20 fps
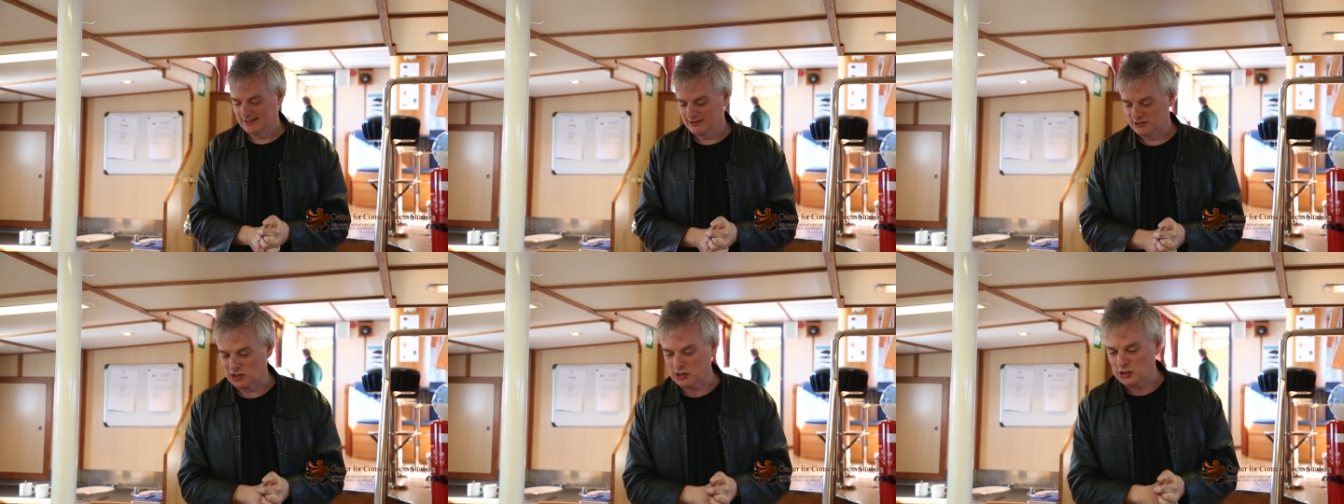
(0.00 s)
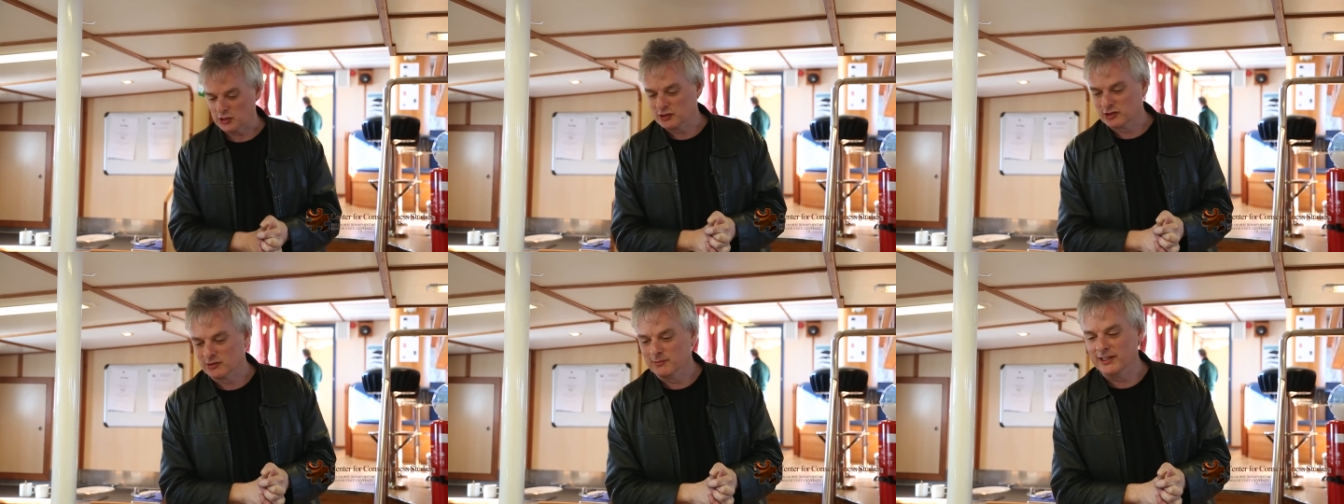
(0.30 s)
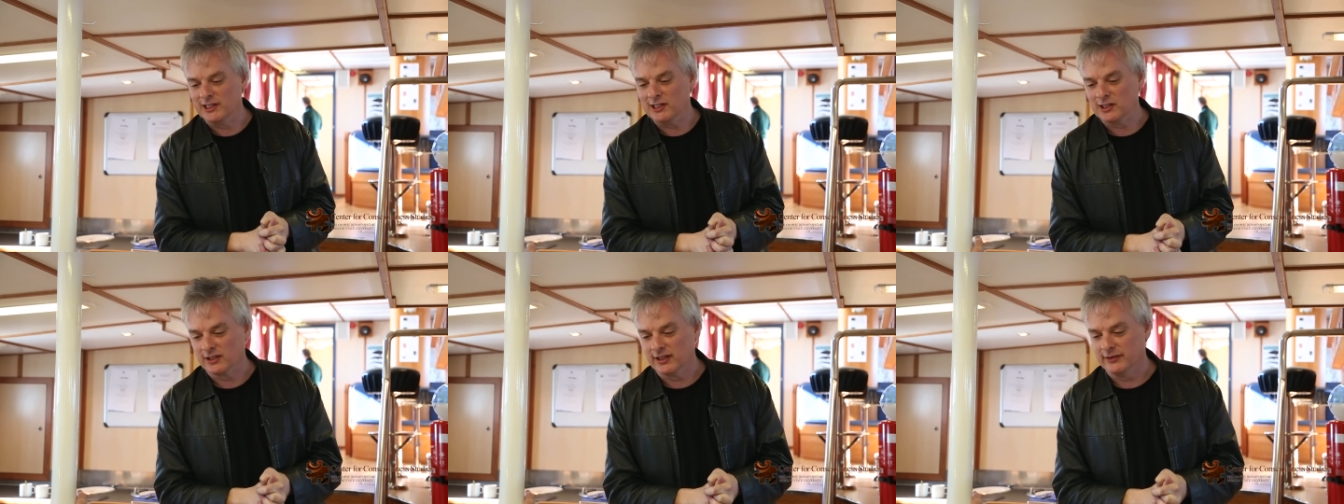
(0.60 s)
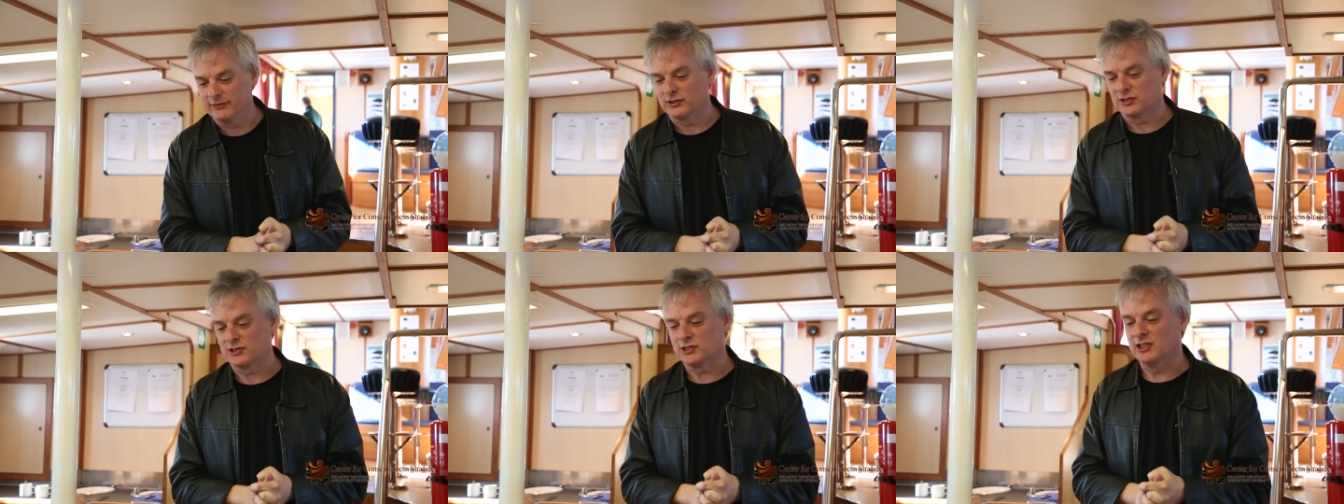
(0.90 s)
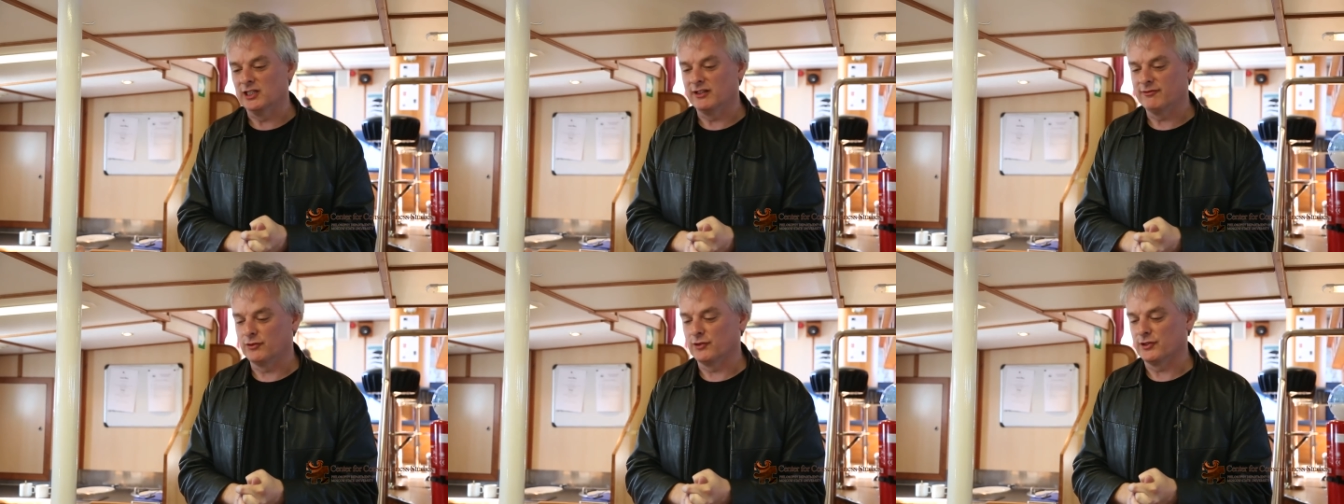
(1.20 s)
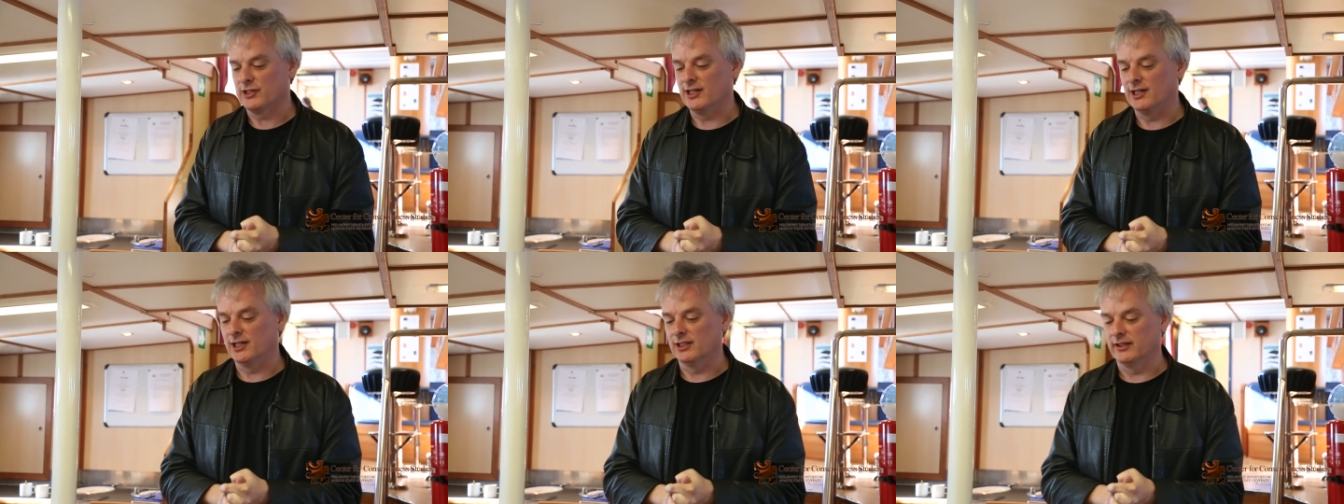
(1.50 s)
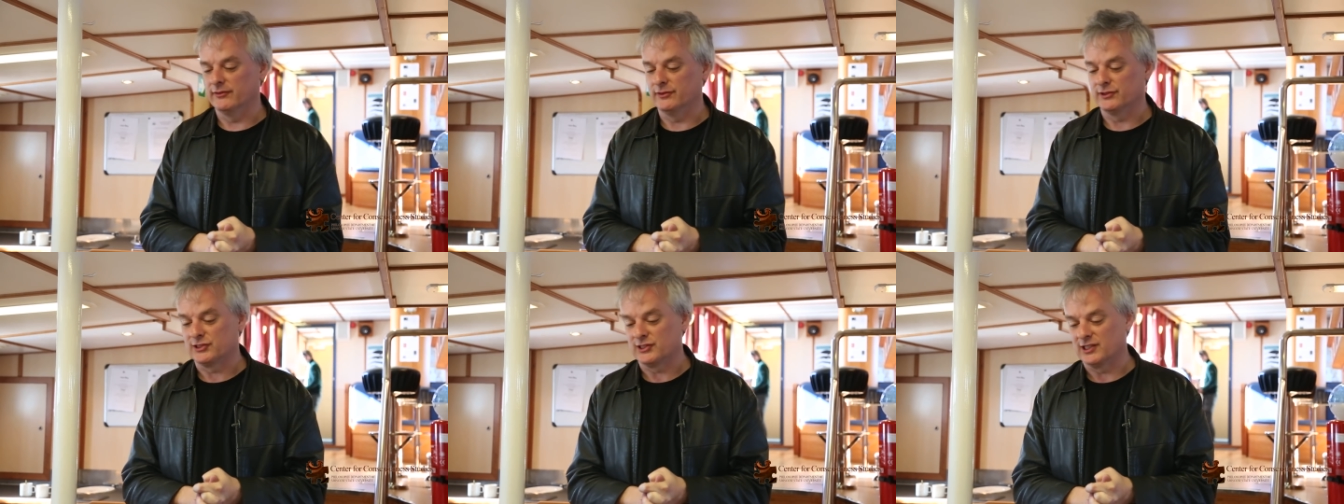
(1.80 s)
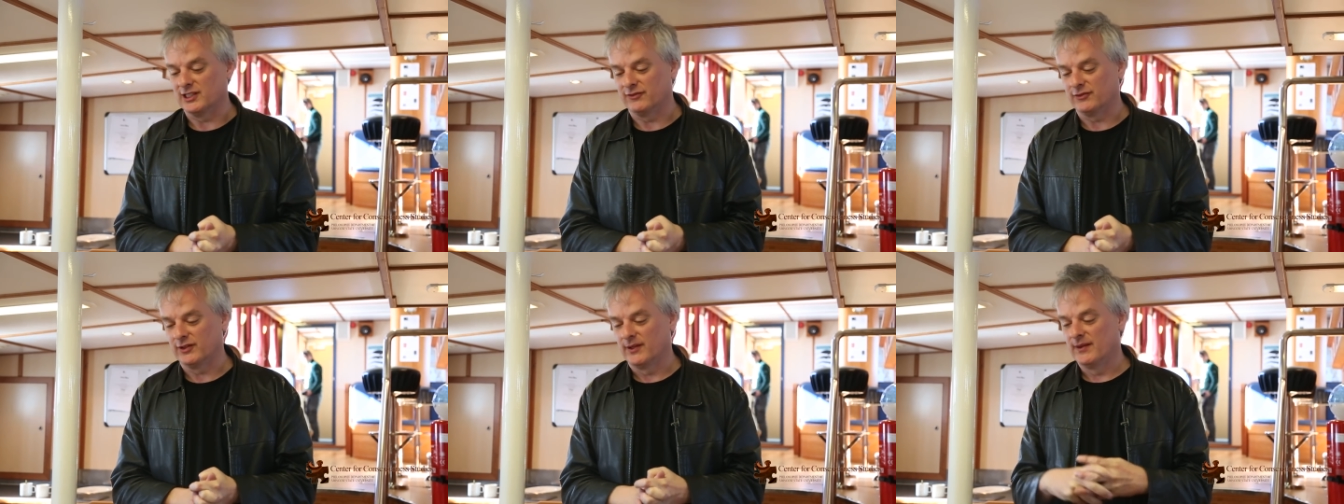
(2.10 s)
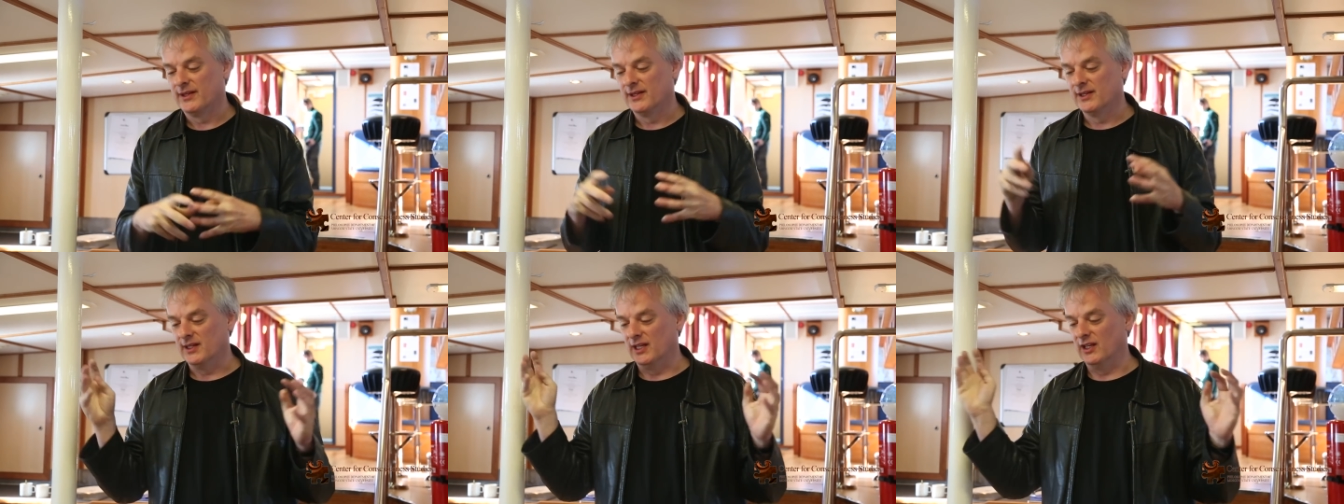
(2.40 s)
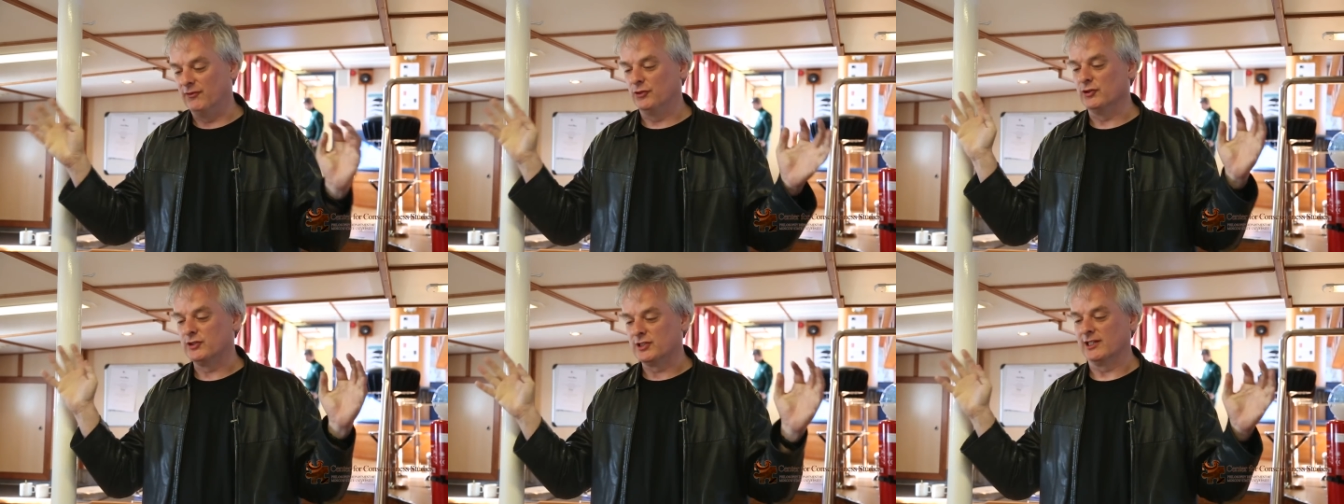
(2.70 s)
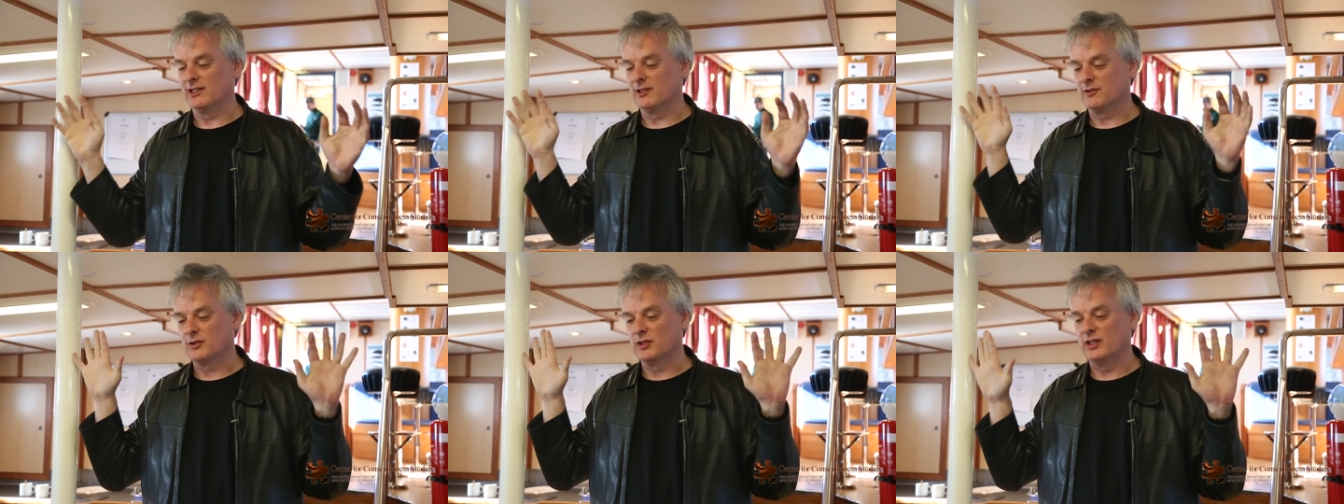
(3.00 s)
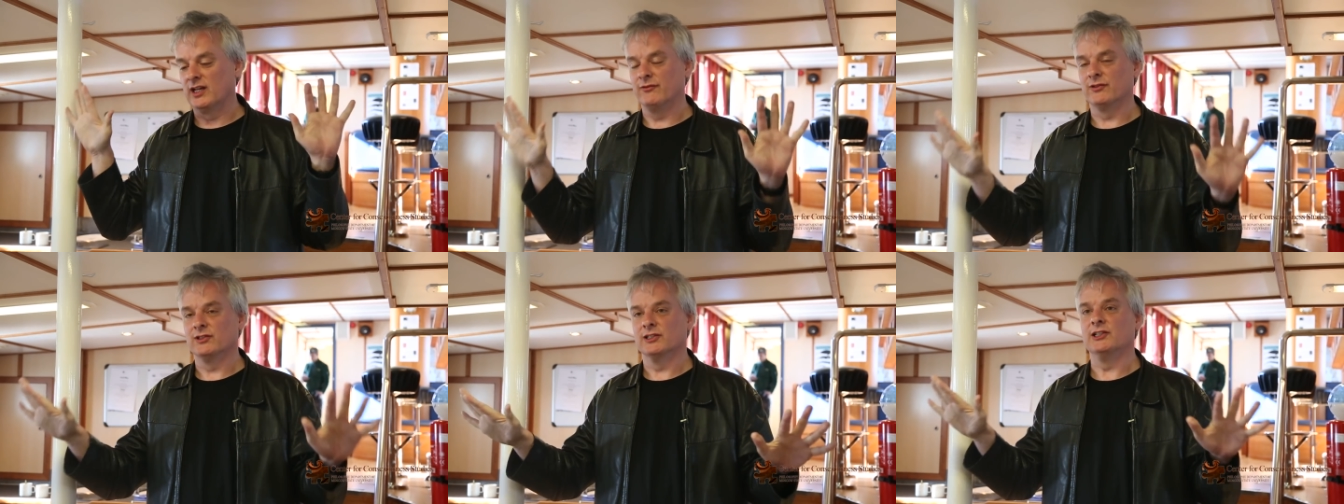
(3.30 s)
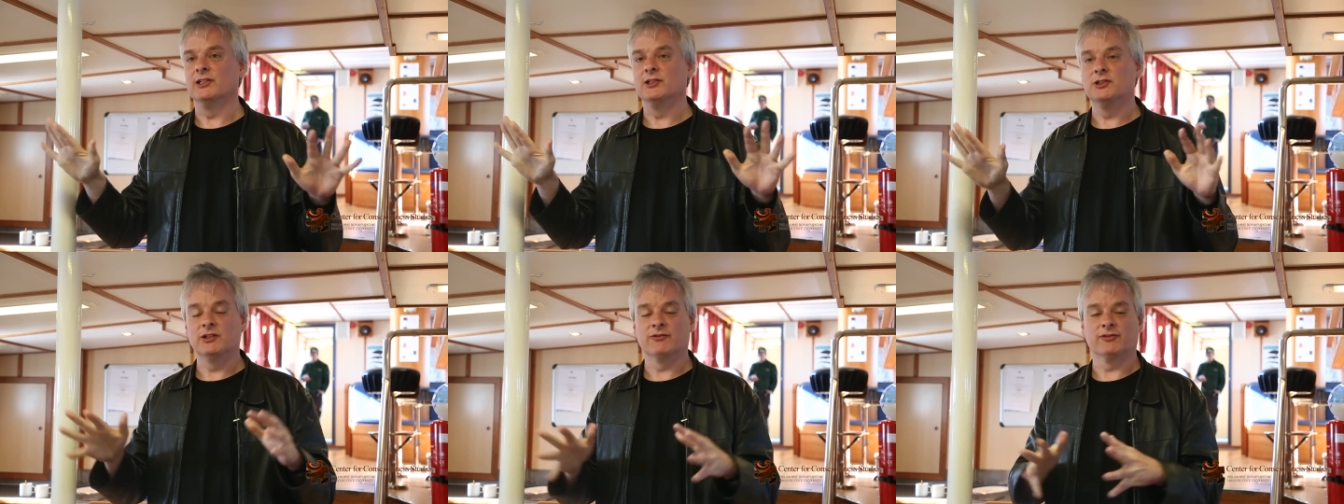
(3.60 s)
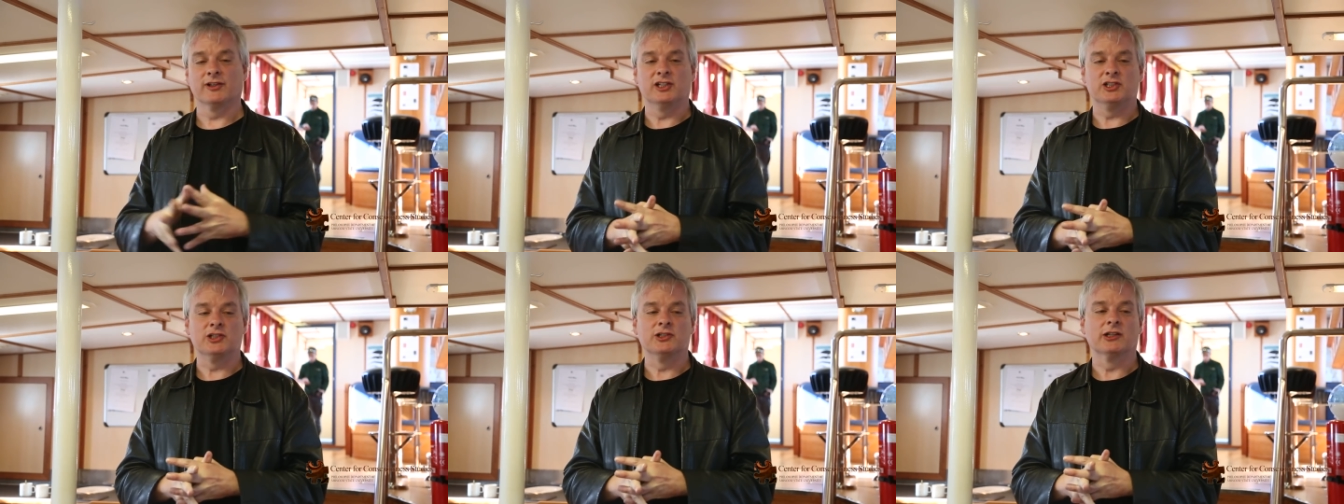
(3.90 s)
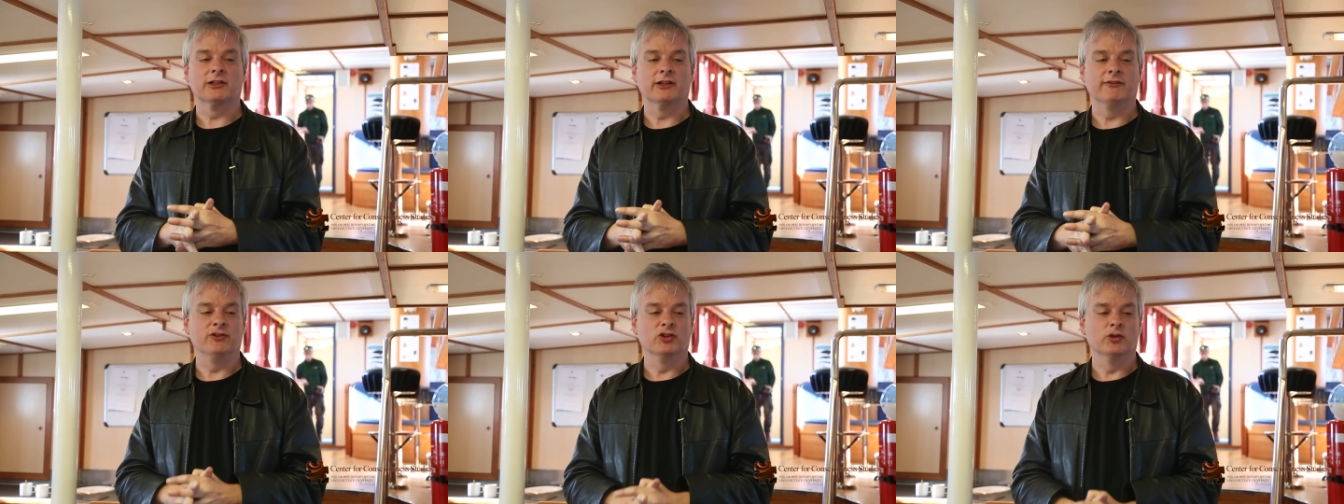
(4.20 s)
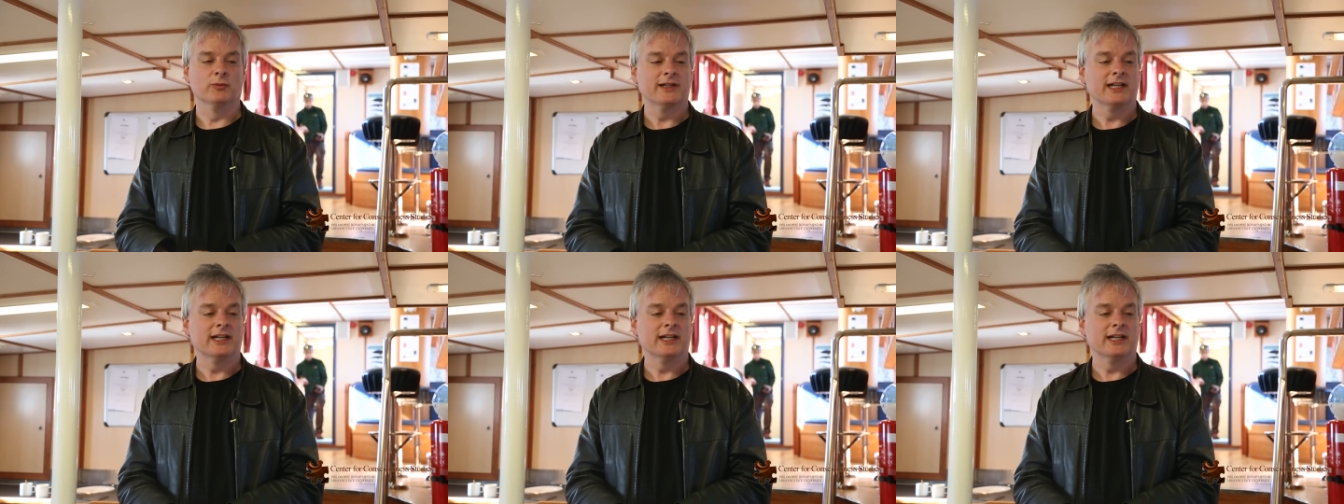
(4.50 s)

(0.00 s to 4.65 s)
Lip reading: just the intermediate level stuff or the high level stuff if you take the heavily deflationary view?